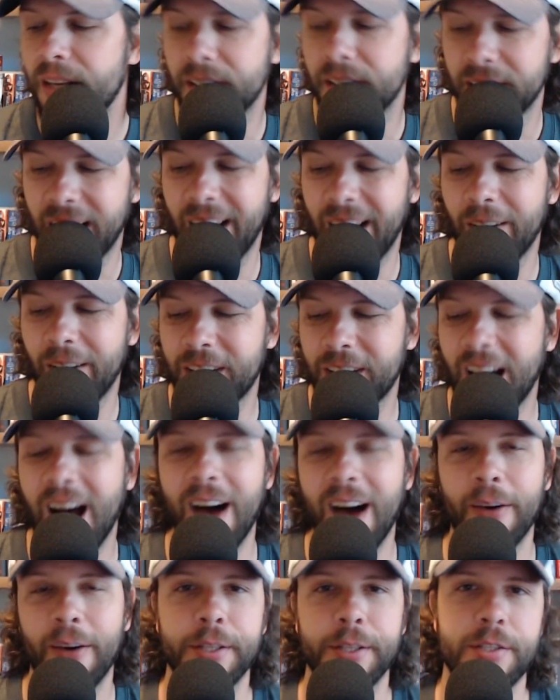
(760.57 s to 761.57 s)
La'el
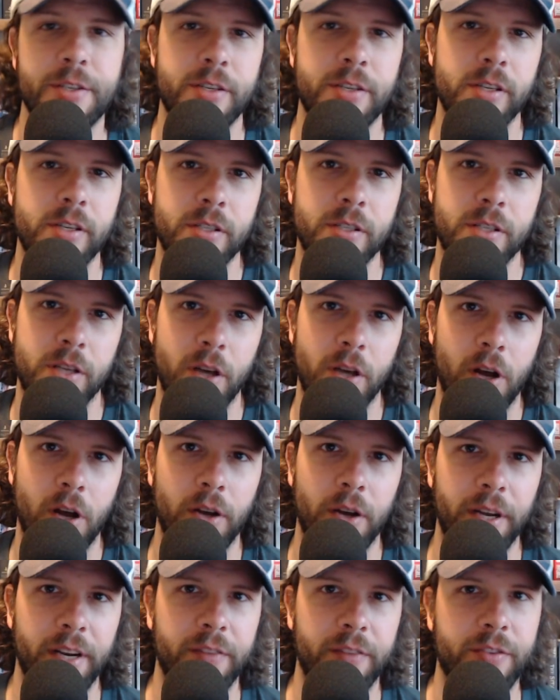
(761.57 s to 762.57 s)
Collins is the all
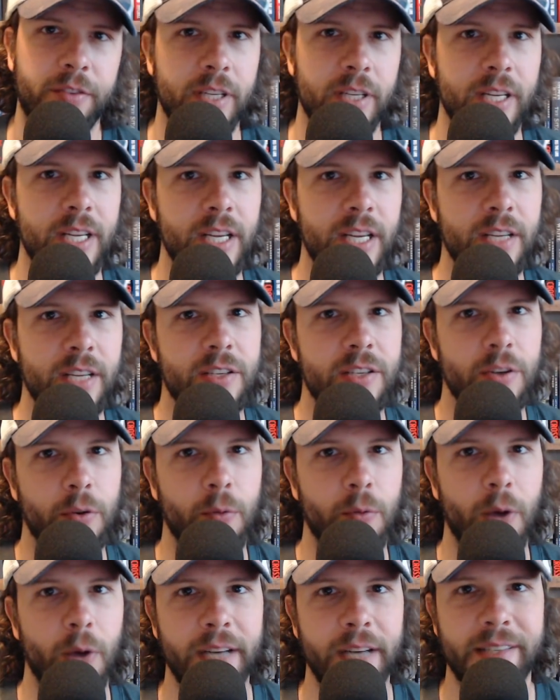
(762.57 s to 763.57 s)
N F C East
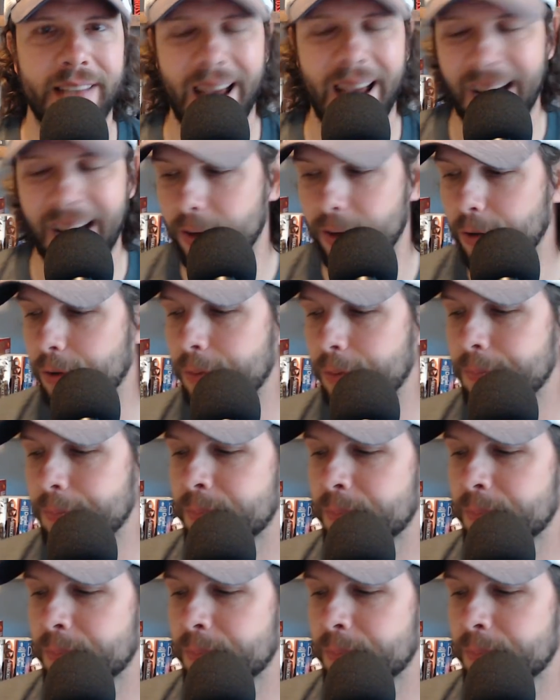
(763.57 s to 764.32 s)
right tackle,